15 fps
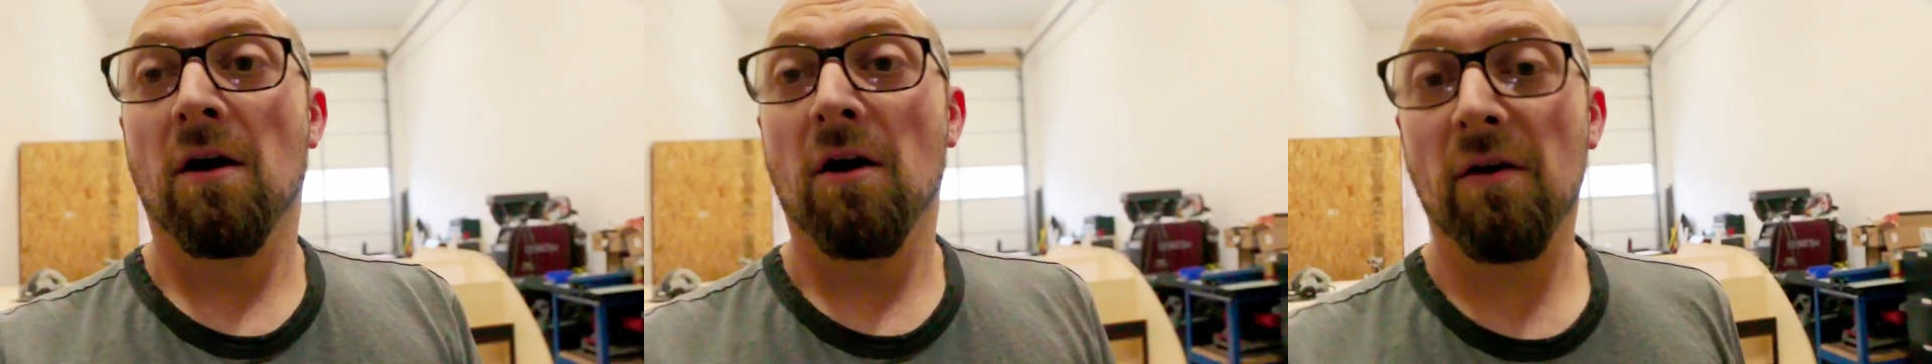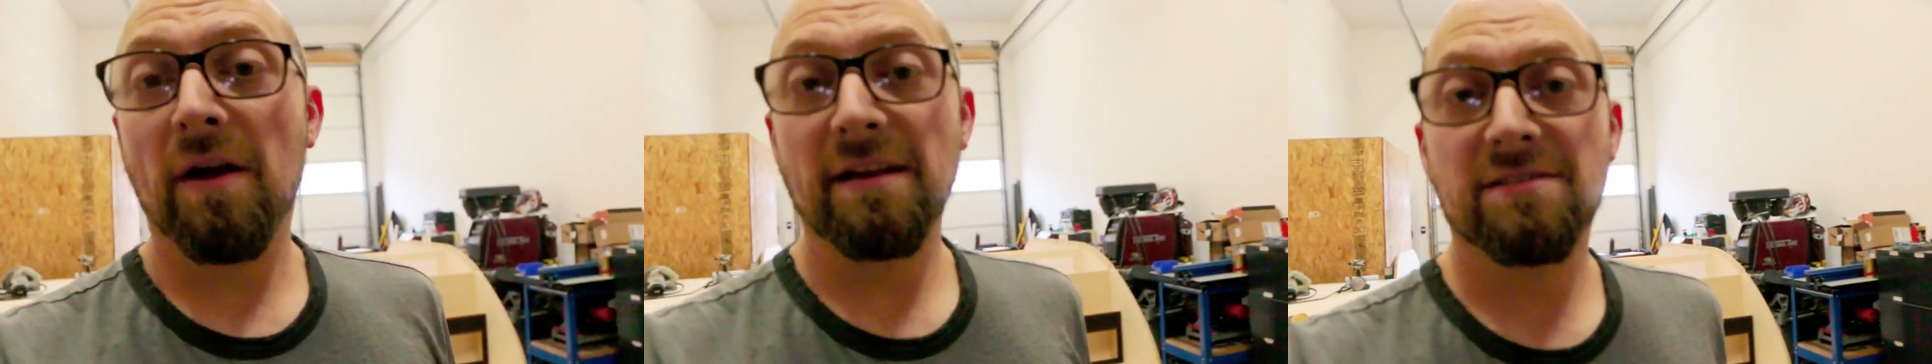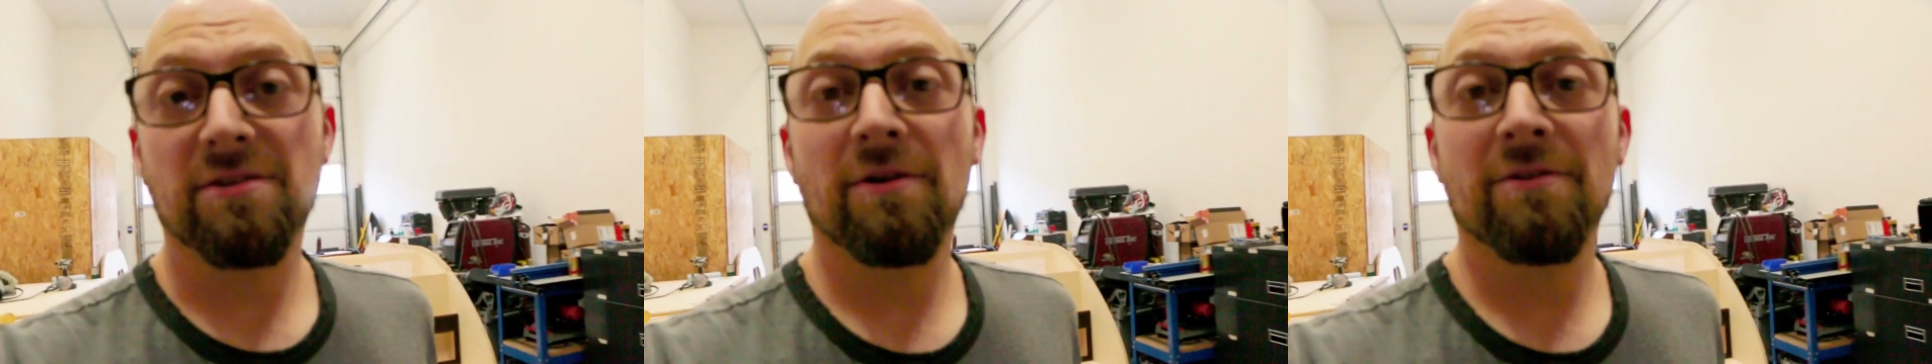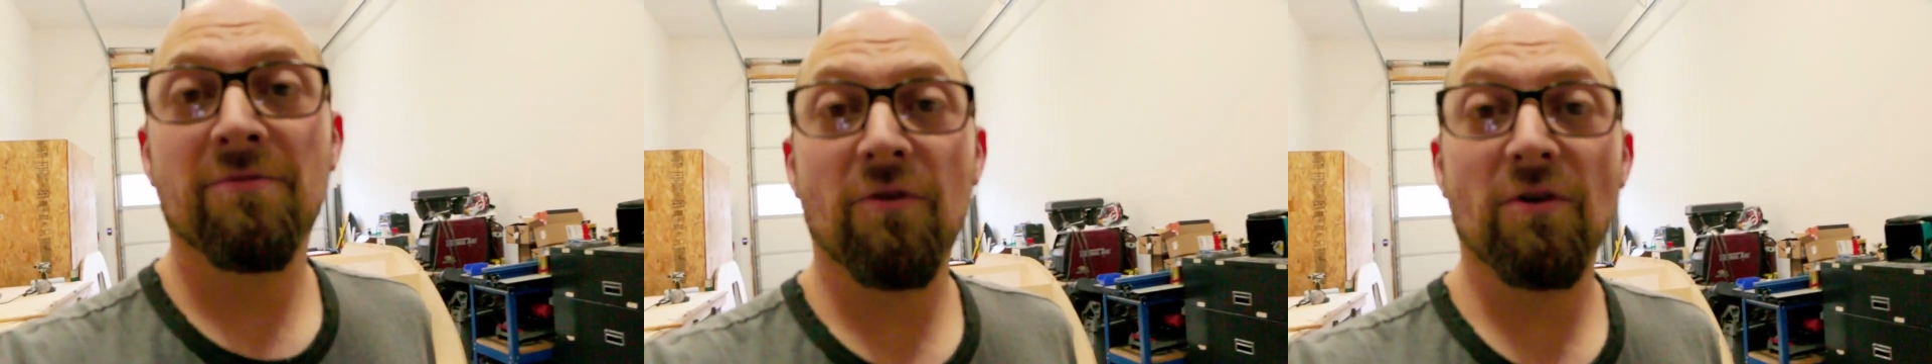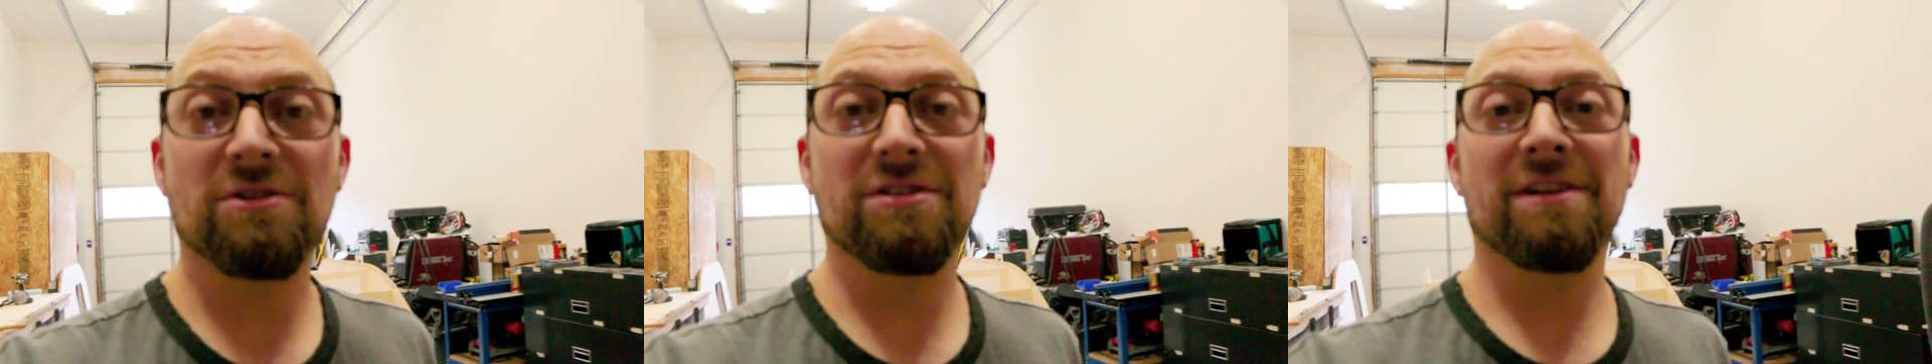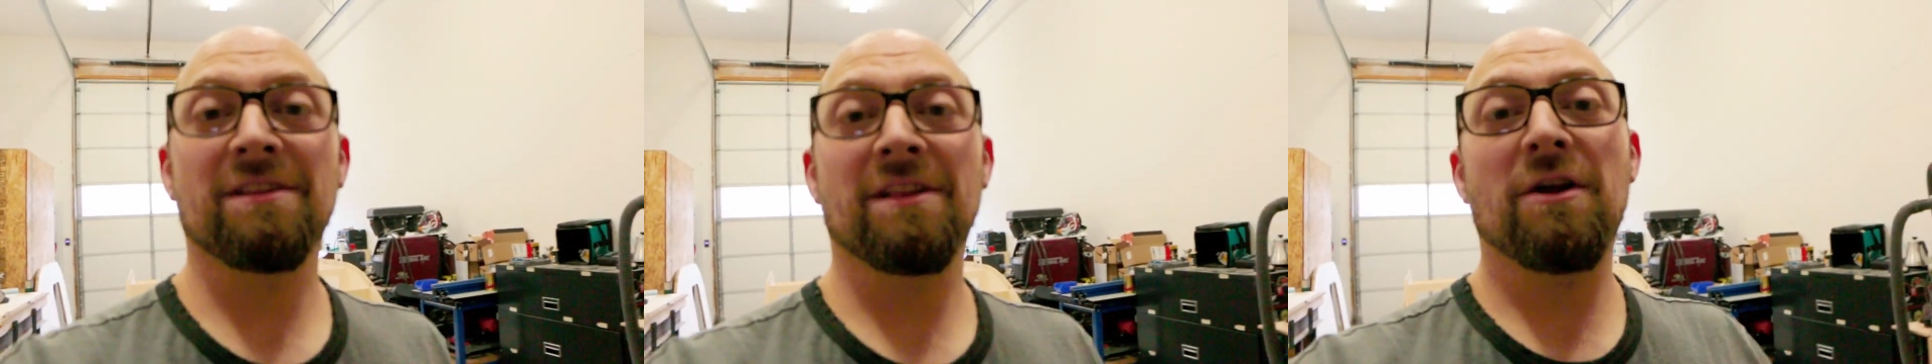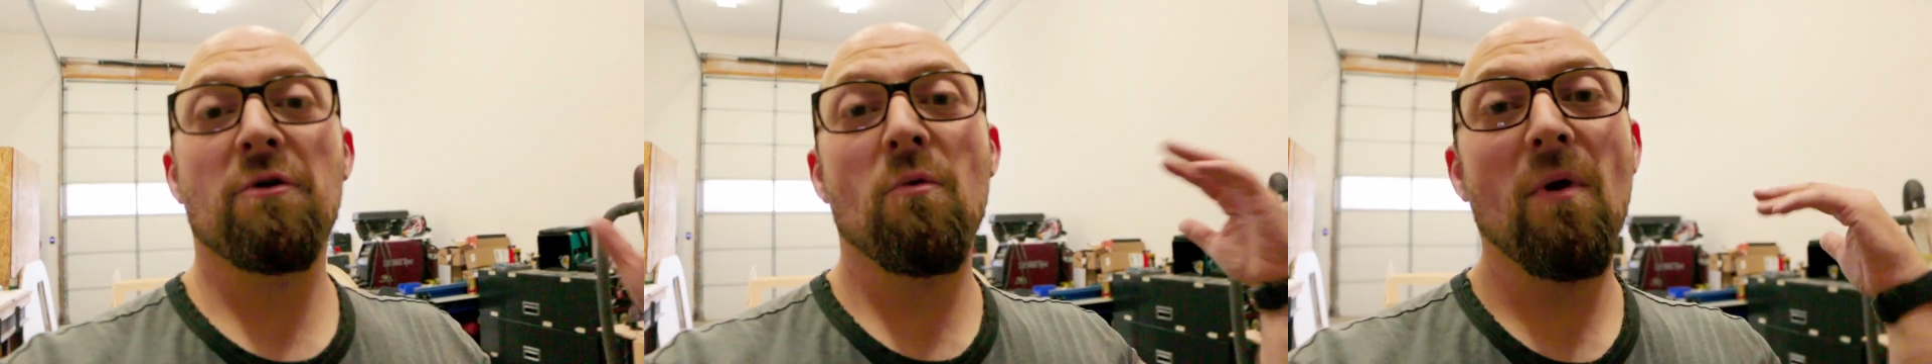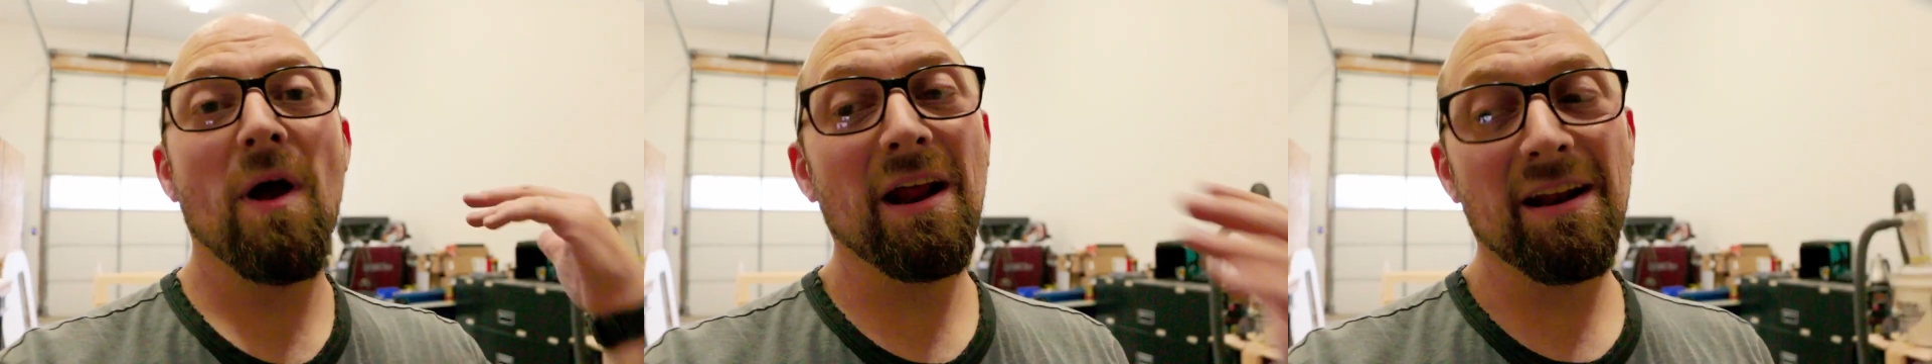Okay, so unfortunately,
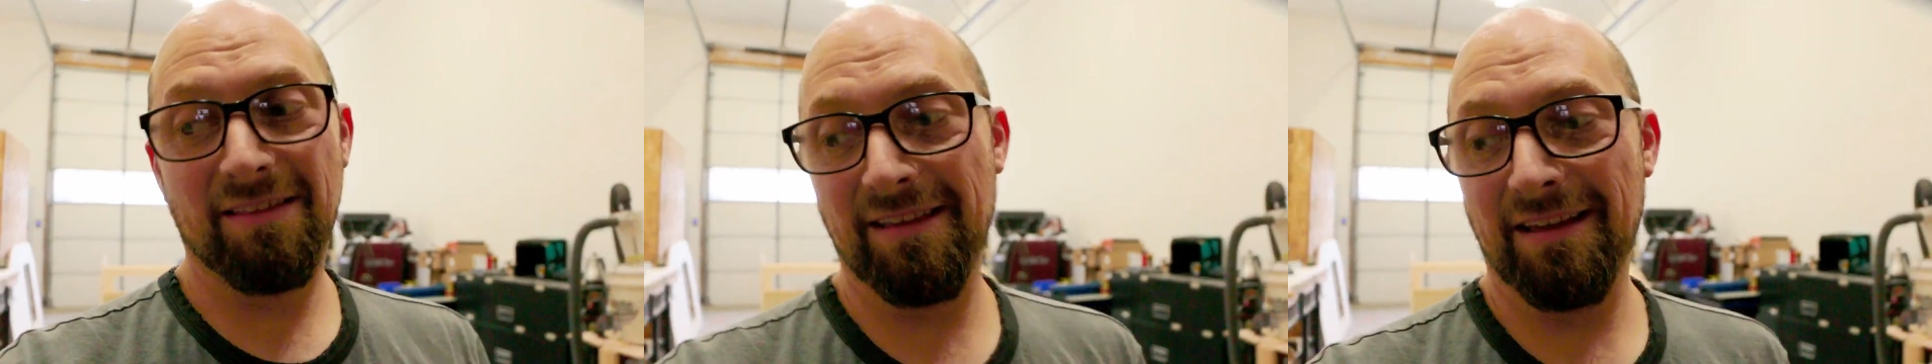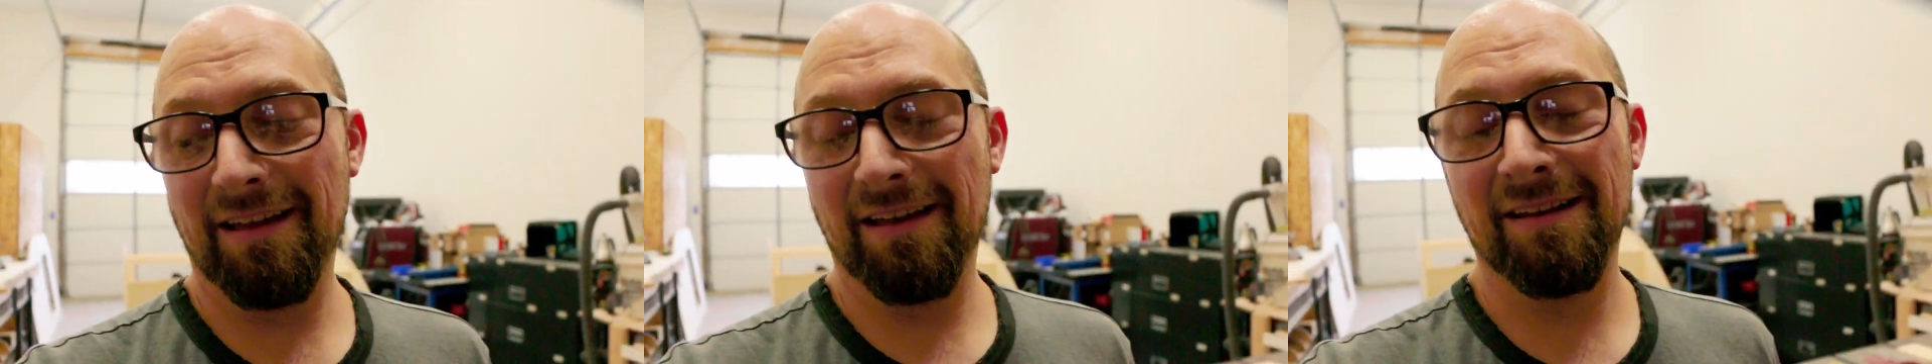right at the